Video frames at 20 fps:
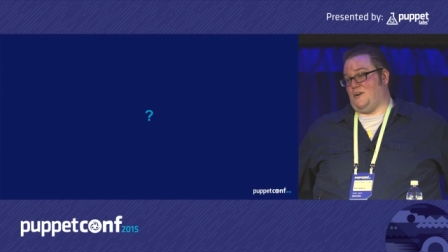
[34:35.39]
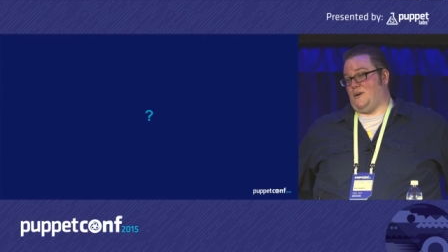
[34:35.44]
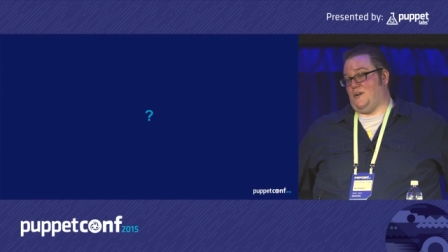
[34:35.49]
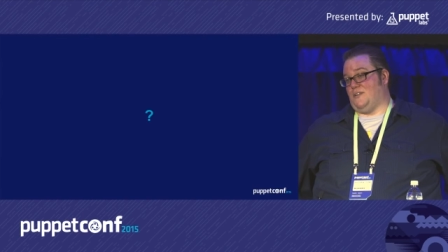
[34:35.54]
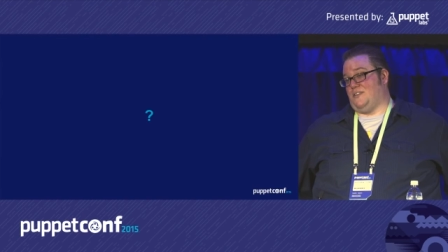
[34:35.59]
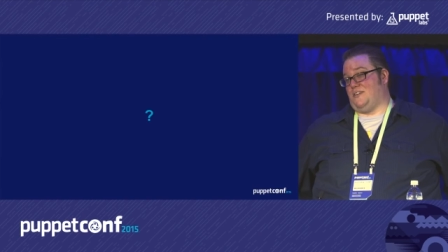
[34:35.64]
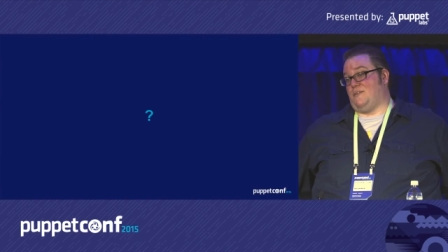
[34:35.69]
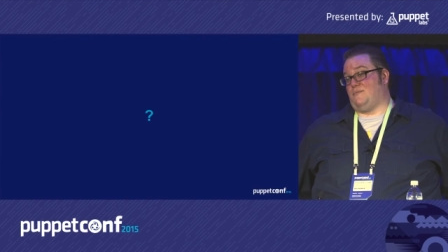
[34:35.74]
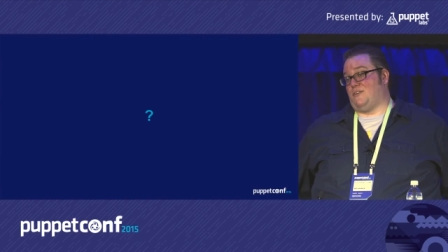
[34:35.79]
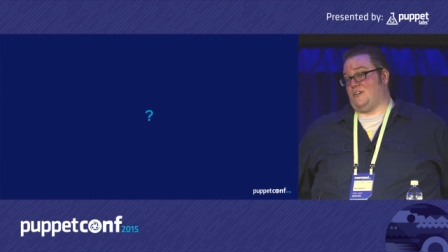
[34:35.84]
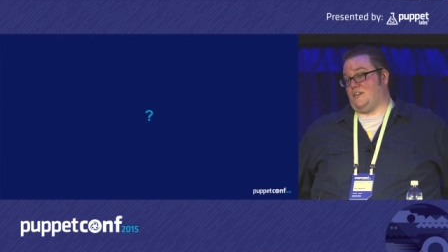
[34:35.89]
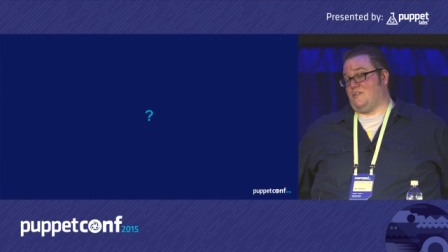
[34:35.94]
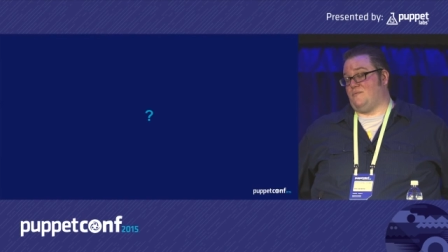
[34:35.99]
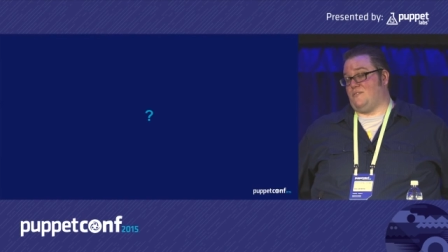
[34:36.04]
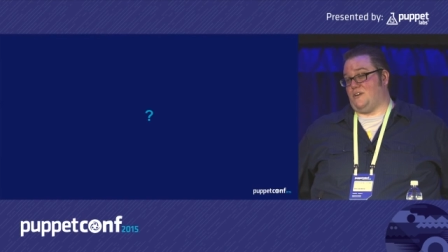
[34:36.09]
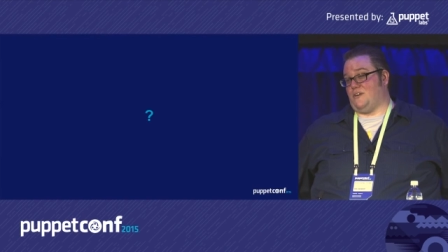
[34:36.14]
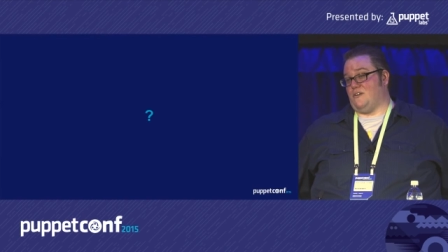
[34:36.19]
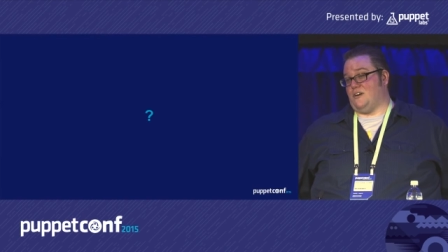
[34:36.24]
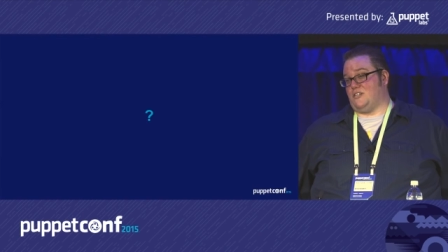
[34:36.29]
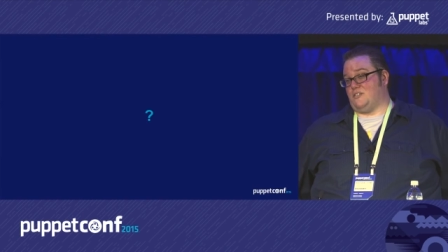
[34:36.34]
all the different
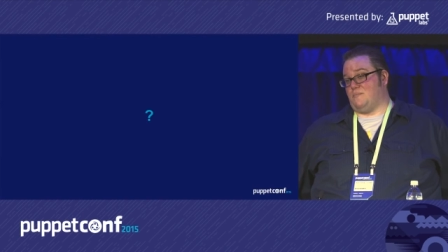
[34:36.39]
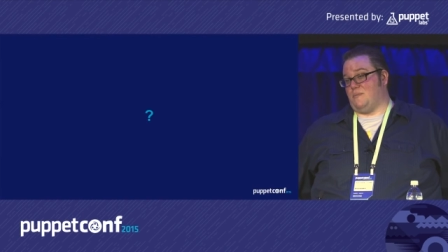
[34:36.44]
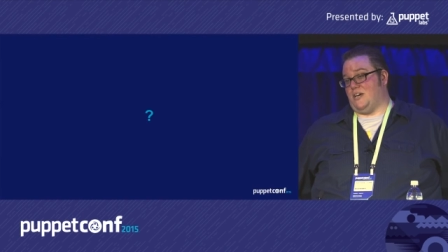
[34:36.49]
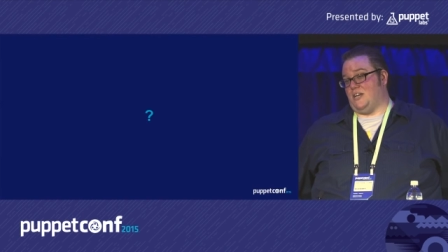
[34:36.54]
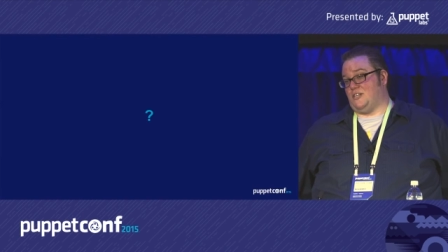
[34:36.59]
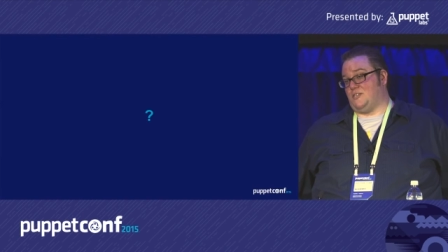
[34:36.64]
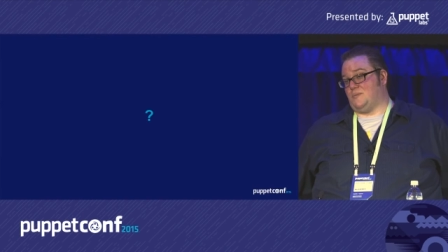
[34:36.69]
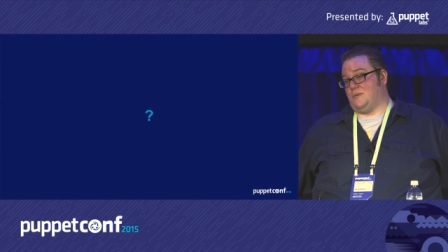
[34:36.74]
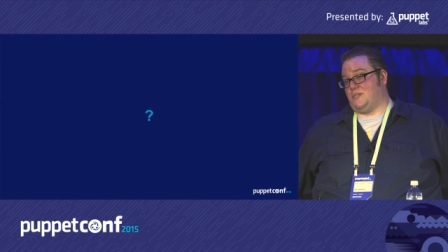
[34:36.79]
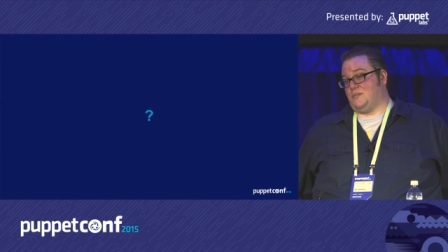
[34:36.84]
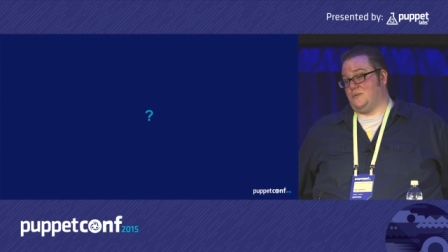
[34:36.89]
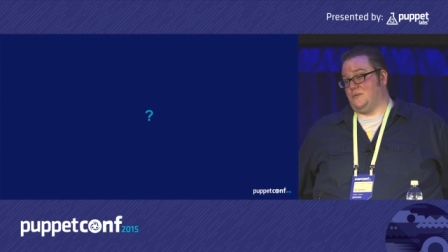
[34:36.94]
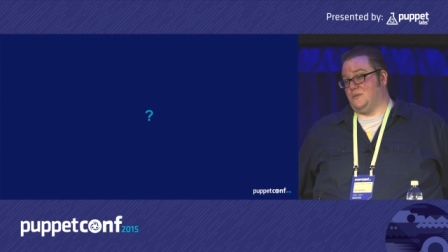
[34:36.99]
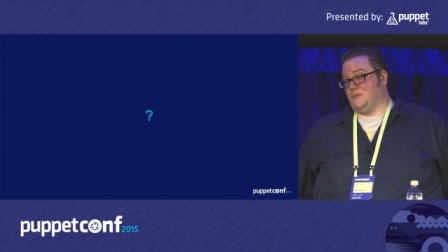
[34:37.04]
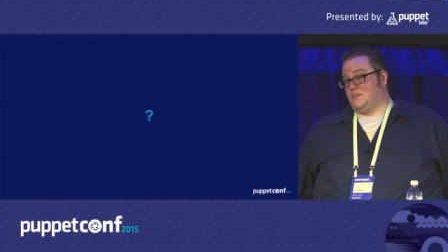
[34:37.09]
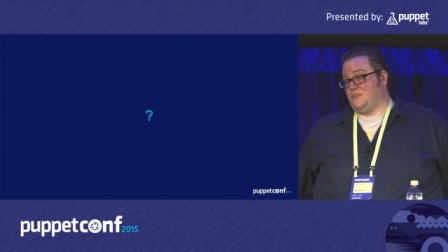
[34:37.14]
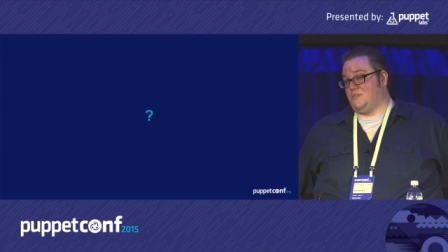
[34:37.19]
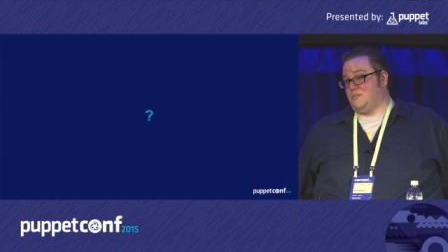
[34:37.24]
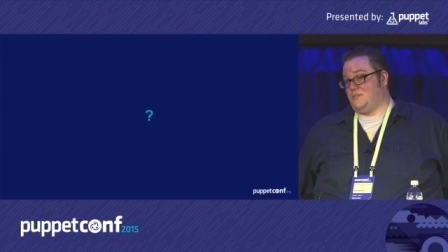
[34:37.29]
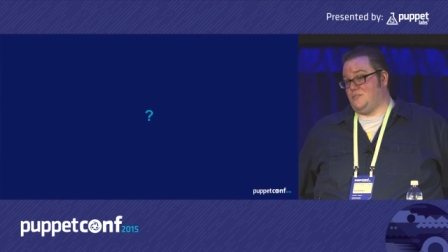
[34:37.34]
configuration management
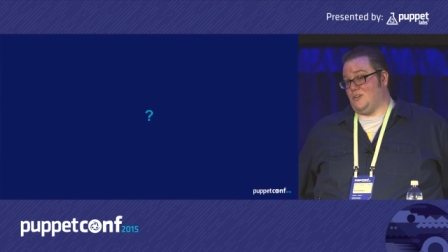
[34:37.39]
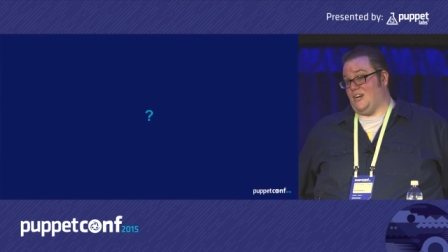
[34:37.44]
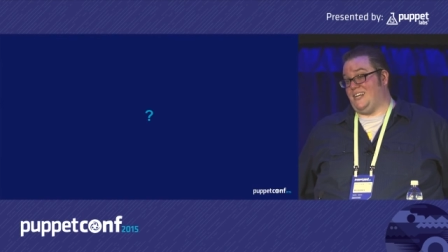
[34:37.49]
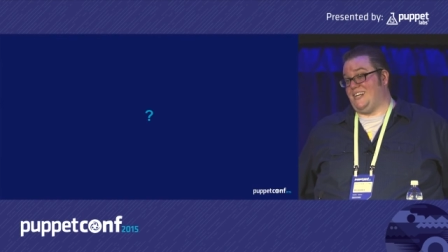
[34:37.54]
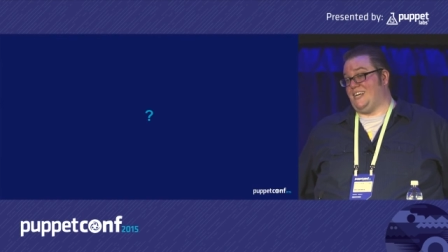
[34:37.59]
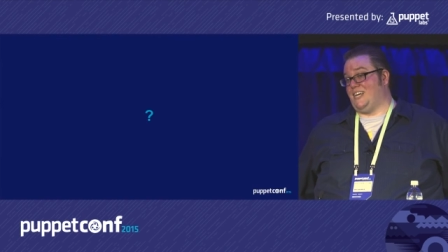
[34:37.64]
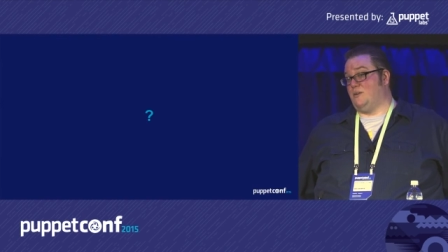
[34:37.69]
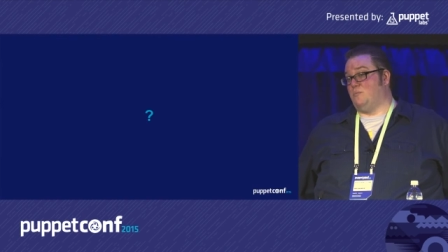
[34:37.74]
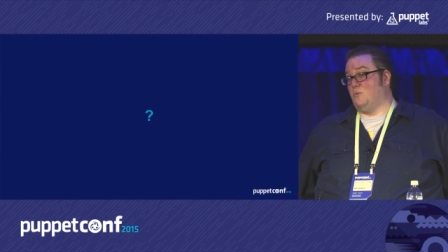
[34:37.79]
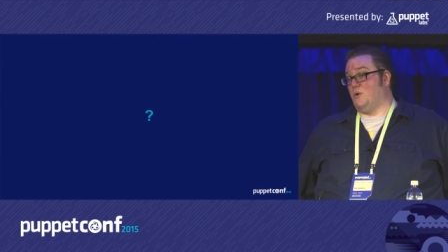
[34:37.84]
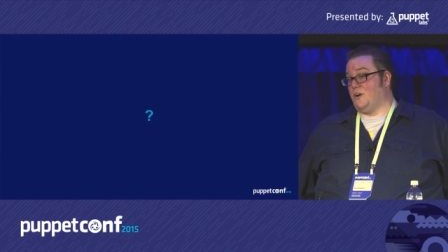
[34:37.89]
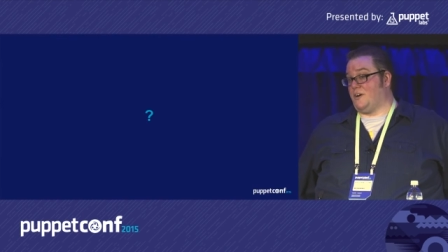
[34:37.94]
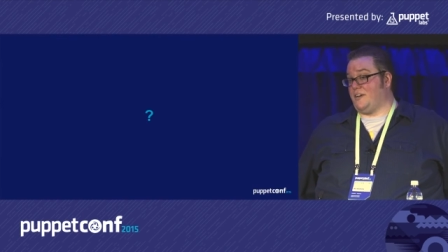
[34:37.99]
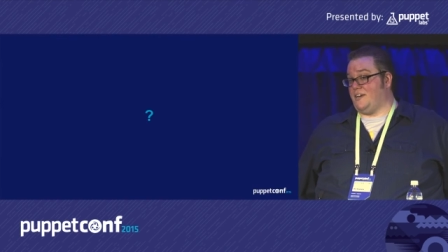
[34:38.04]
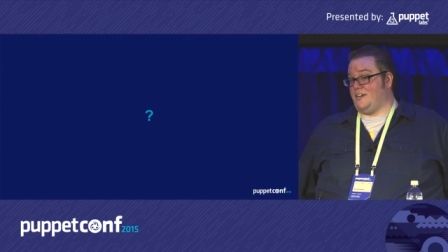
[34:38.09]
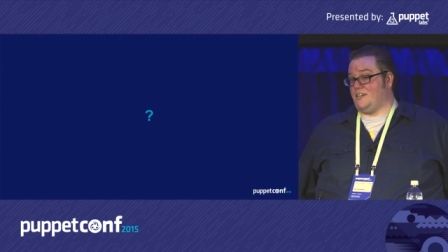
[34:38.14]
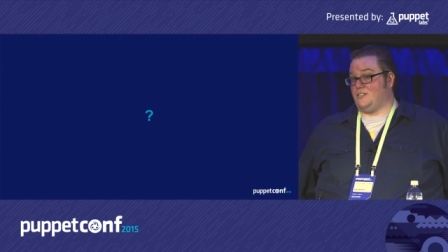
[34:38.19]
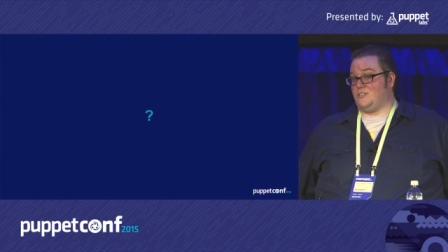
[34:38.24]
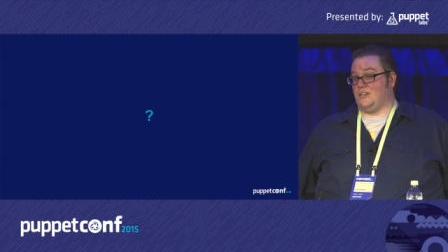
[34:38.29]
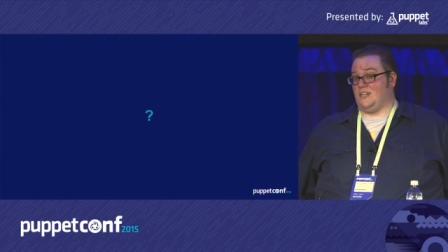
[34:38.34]
tools and trying to get them
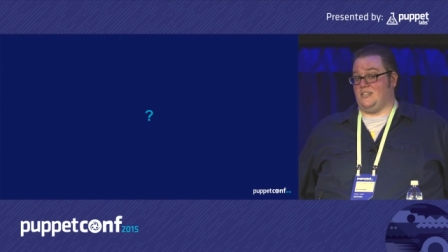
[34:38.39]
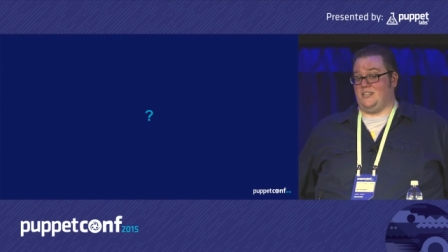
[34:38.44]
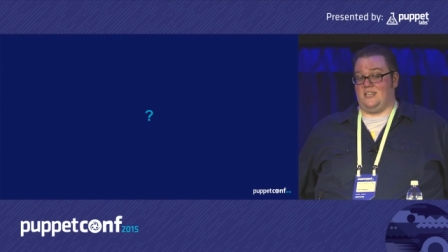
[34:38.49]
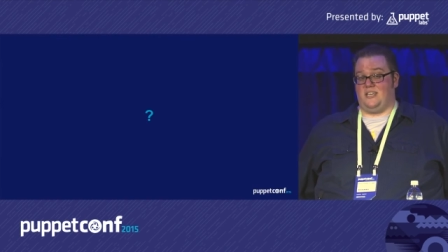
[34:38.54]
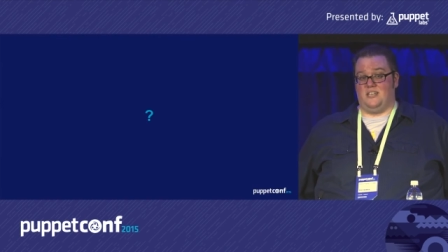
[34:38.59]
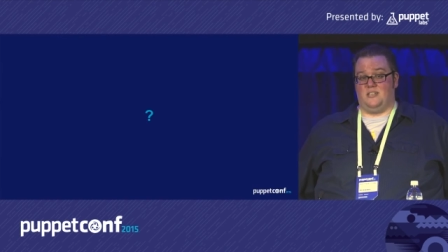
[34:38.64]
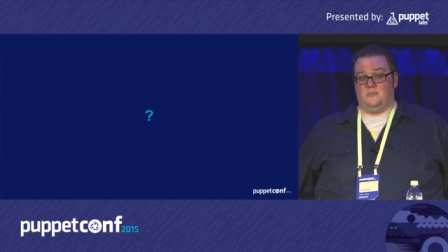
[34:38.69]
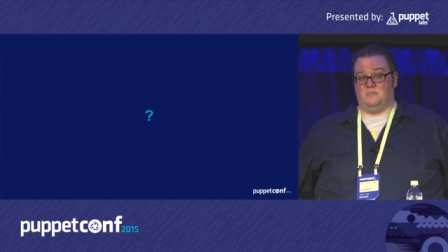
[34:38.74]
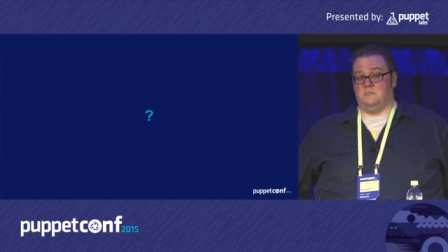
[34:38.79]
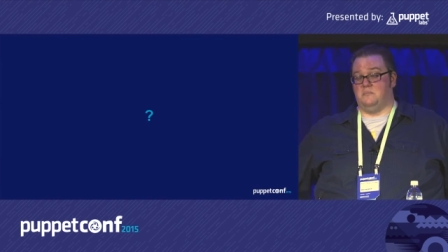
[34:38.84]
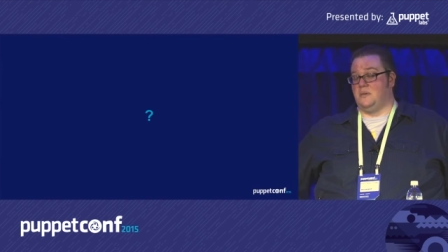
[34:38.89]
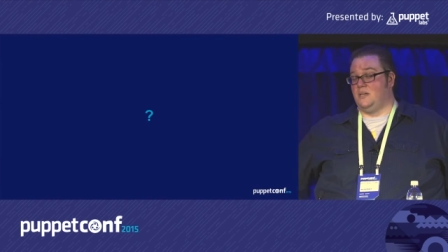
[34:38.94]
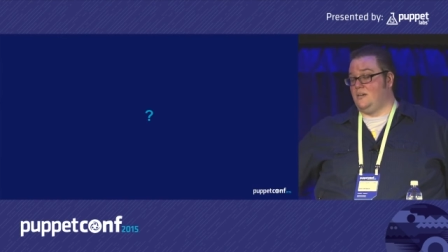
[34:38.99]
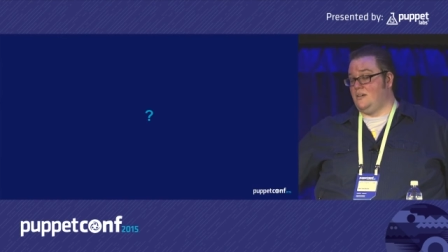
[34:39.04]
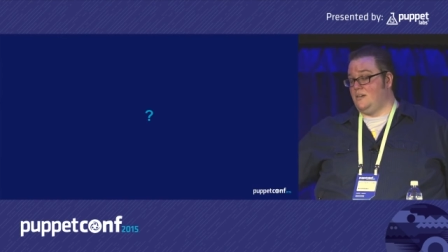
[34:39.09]
working, trying to get them